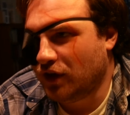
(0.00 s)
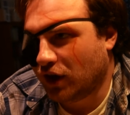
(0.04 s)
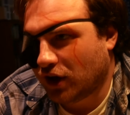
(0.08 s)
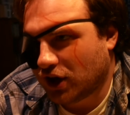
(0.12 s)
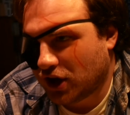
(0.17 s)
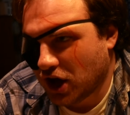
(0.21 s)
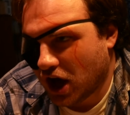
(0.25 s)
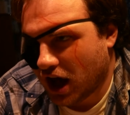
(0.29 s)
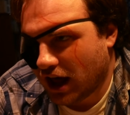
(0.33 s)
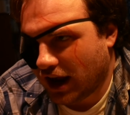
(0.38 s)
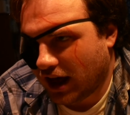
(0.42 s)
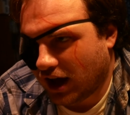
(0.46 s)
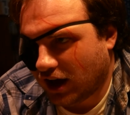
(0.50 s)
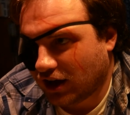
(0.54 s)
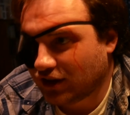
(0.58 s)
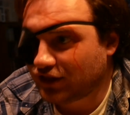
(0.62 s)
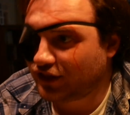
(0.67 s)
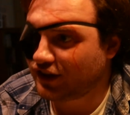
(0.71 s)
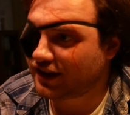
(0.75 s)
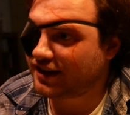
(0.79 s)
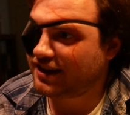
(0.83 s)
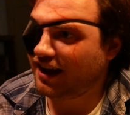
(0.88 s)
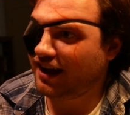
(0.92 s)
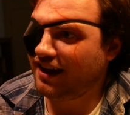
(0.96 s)
the, the
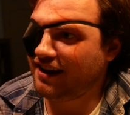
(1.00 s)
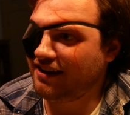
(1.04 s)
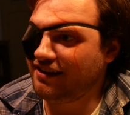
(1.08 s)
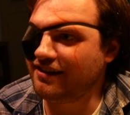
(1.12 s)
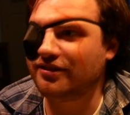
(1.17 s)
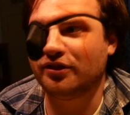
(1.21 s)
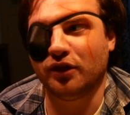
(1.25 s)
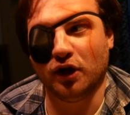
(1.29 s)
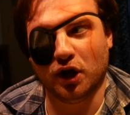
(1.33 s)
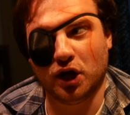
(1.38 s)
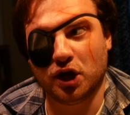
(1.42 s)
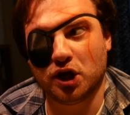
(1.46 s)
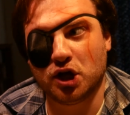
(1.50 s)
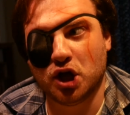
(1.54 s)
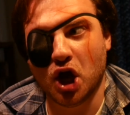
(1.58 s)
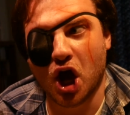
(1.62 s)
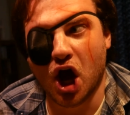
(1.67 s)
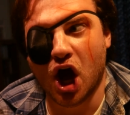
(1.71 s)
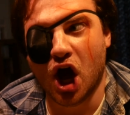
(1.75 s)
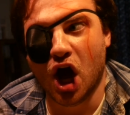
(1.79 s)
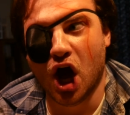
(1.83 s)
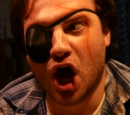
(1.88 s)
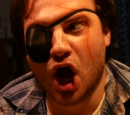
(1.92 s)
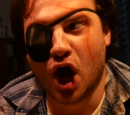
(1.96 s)
emphasis on the gutter.
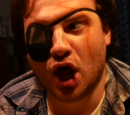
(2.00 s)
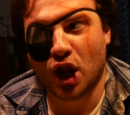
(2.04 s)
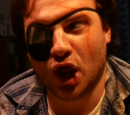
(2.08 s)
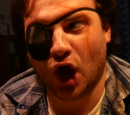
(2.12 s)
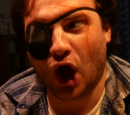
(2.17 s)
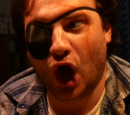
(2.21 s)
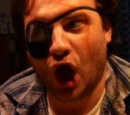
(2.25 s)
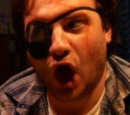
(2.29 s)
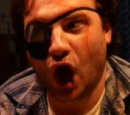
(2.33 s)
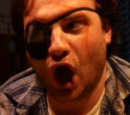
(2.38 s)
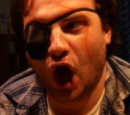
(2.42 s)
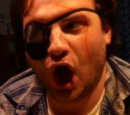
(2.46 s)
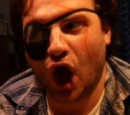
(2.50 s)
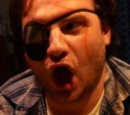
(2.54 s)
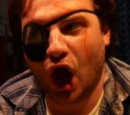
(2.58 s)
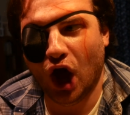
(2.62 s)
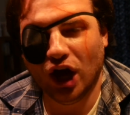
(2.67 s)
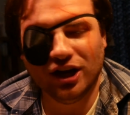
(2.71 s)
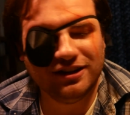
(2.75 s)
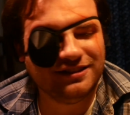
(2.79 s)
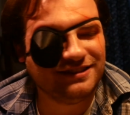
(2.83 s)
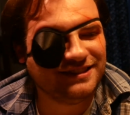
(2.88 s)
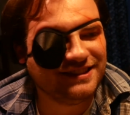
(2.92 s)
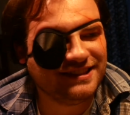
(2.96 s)
gutter.
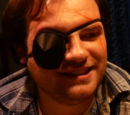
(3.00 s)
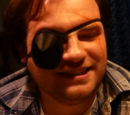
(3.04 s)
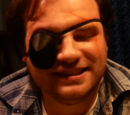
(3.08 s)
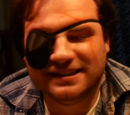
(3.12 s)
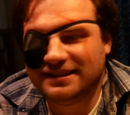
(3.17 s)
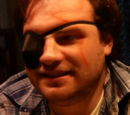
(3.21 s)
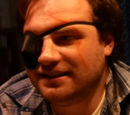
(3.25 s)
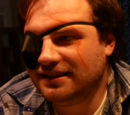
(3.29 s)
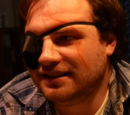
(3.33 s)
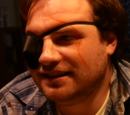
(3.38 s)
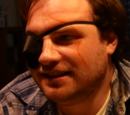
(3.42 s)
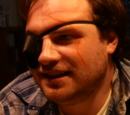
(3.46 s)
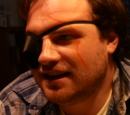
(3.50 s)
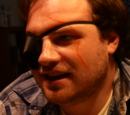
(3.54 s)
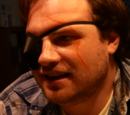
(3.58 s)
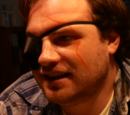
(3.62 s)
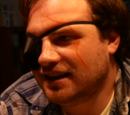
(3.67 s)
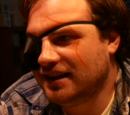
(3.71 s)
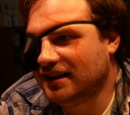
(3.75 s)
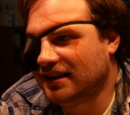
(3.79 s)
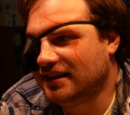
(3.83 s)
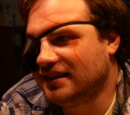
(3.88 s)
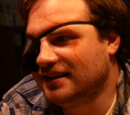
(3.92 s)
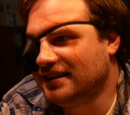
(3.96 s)
Yeah. I'm
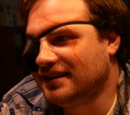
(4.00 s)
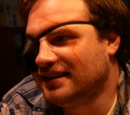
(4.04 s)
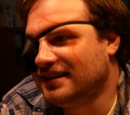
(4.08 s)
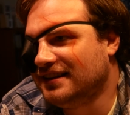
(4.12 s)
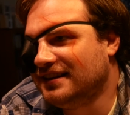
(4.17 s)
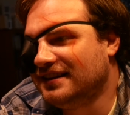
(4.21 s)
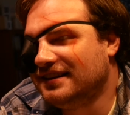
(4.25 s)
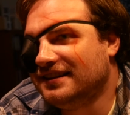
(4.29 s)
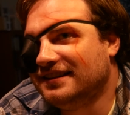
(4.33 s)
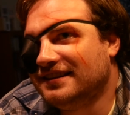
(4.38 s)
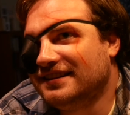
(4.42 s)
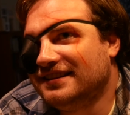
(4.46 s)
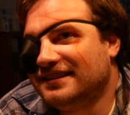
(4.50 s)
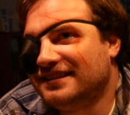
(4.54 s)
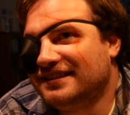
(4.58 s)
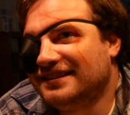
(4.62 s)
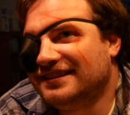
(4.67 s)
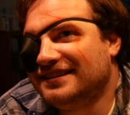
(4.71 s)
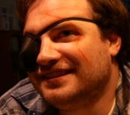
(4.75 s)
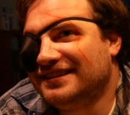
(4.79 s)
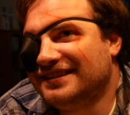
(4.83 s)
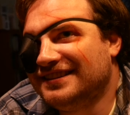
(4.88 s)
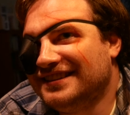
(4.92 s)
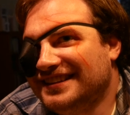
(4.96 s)
glad I got that on
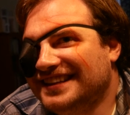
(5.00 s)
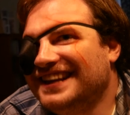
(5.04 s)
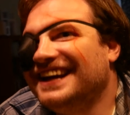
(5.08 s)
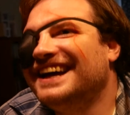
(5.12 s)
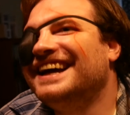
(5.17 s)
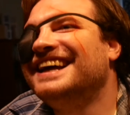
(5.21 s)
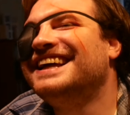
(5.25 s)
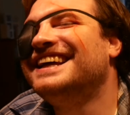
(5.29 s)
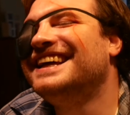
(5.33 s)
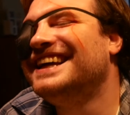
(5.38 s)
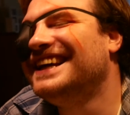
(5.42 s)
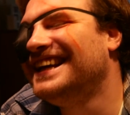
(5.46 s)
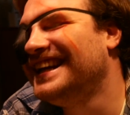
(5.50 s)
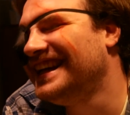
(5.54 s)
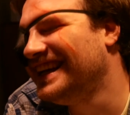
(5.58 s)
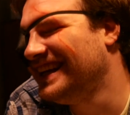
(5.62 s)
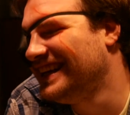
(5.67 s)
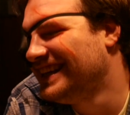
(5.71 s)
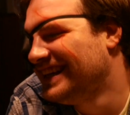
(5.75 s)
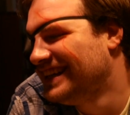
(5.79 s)
camera. Yeah.